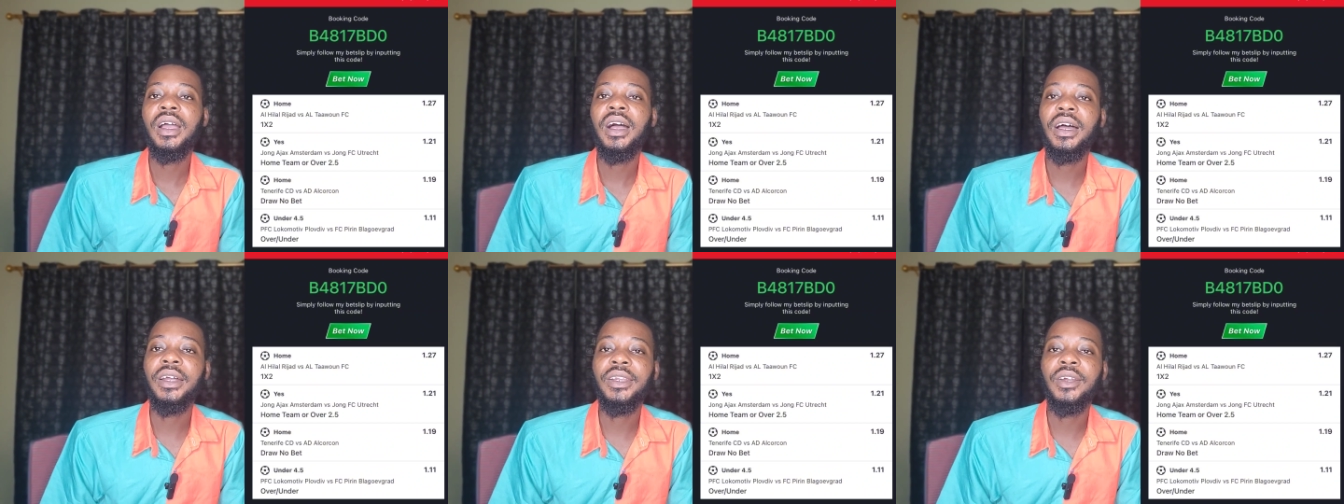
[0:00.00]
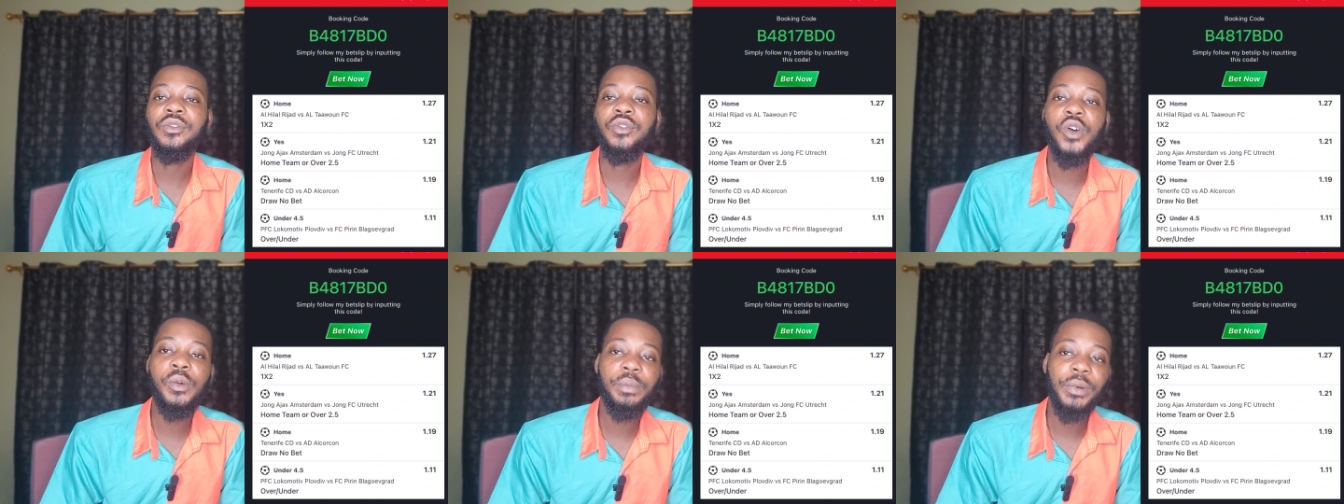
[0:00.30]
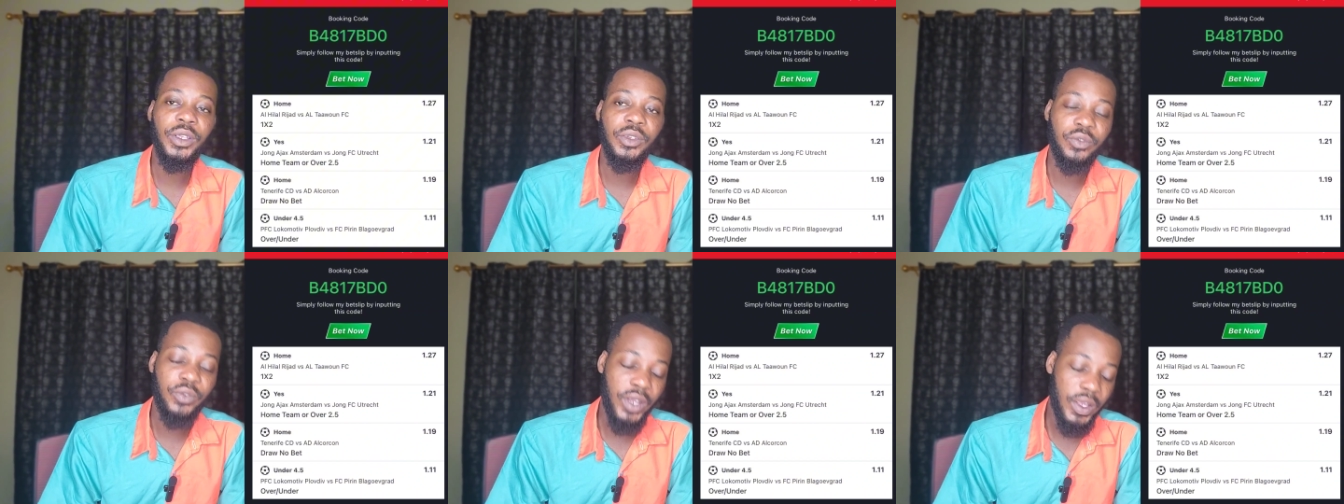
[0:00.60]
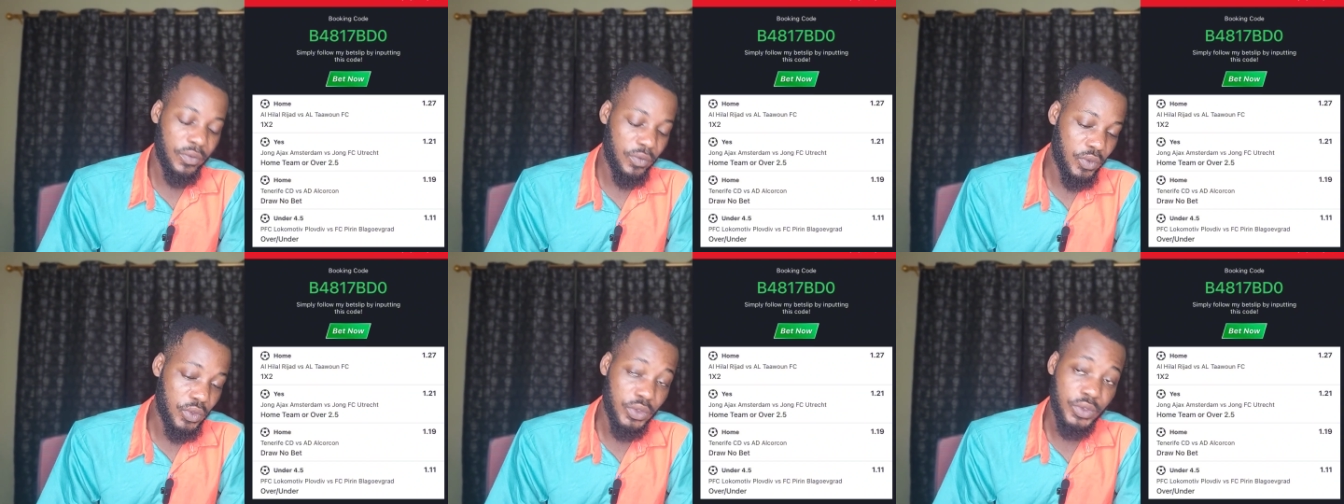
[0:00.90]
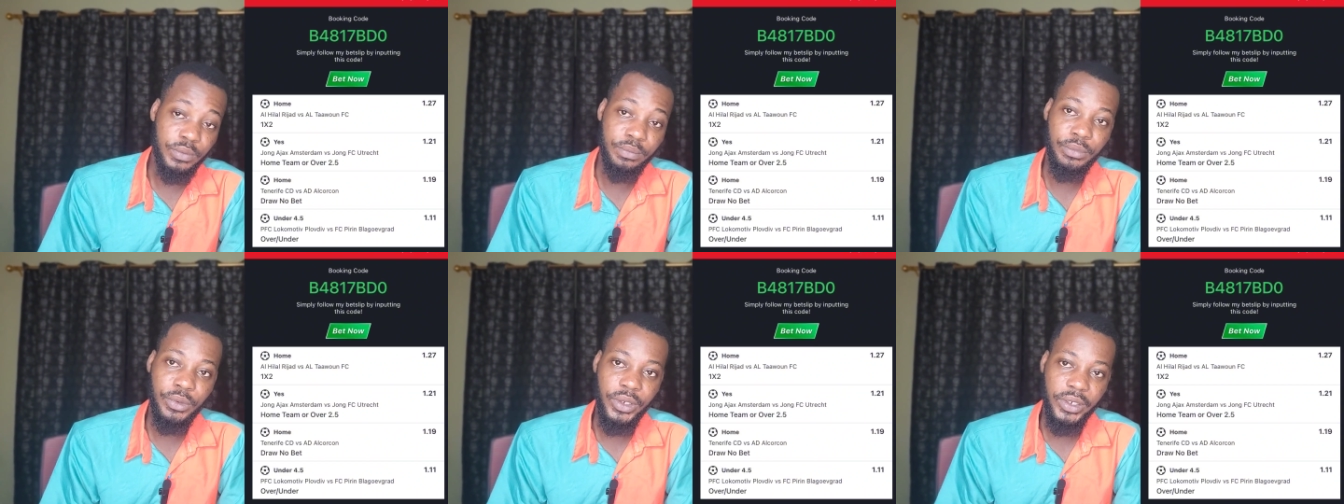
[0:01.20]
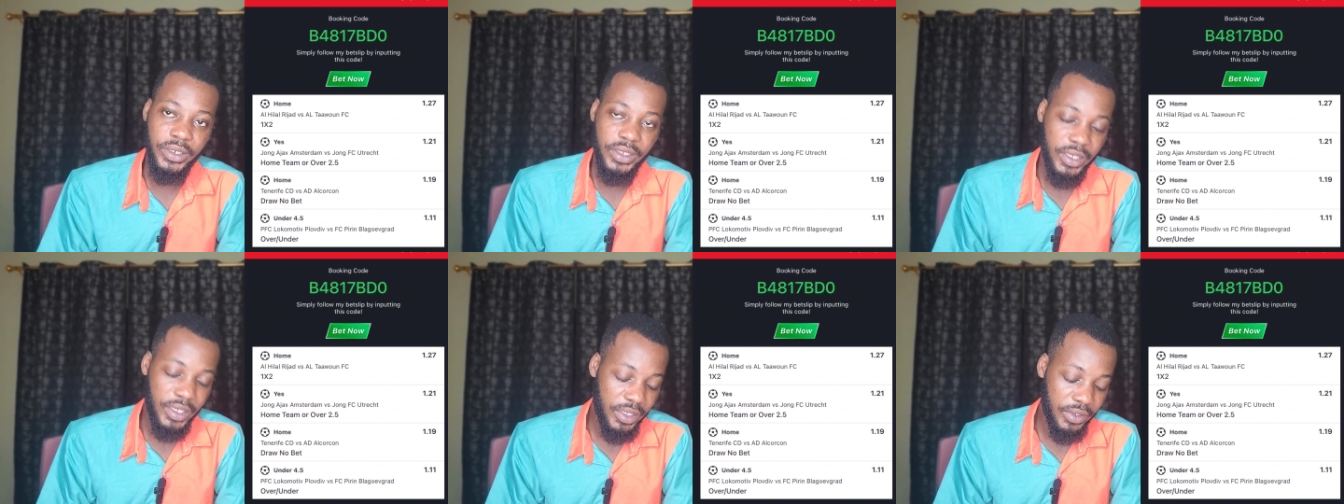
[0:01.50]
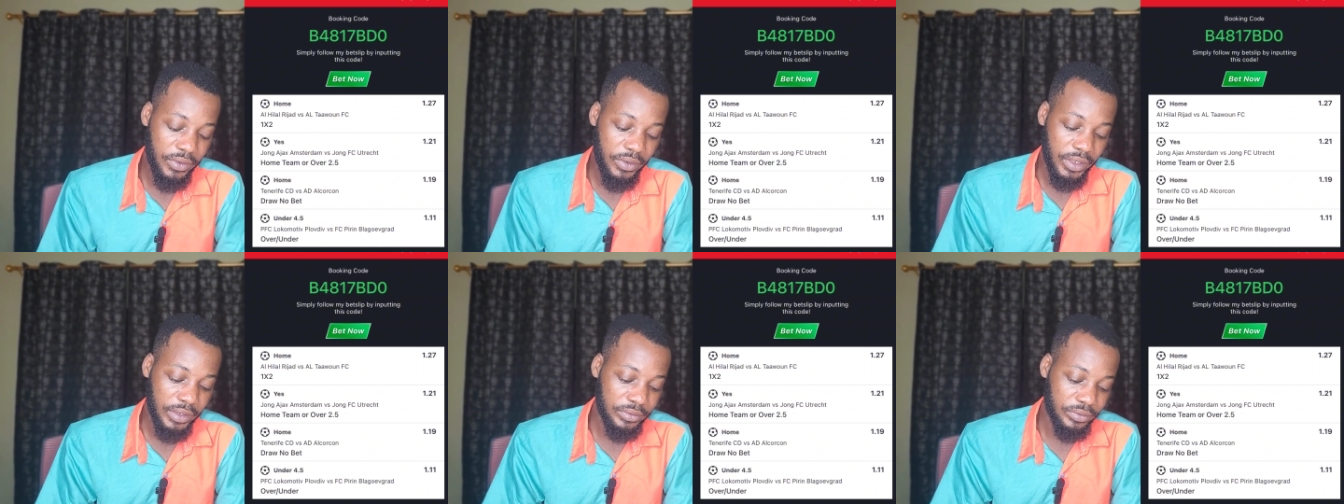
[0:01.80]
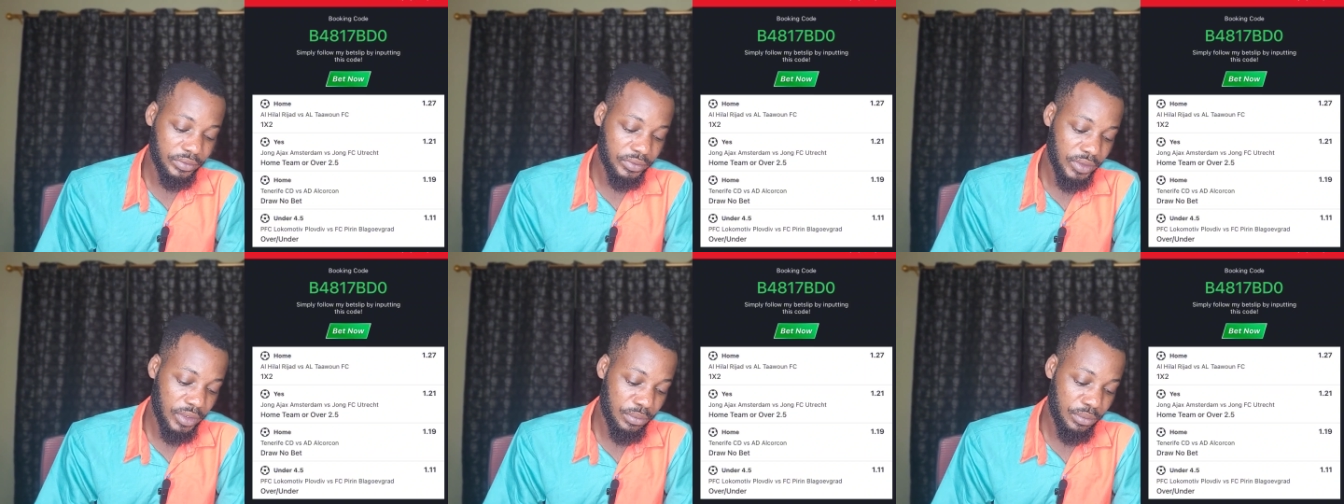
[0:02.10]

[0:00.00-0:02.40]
under 4.5 goals Bulgaria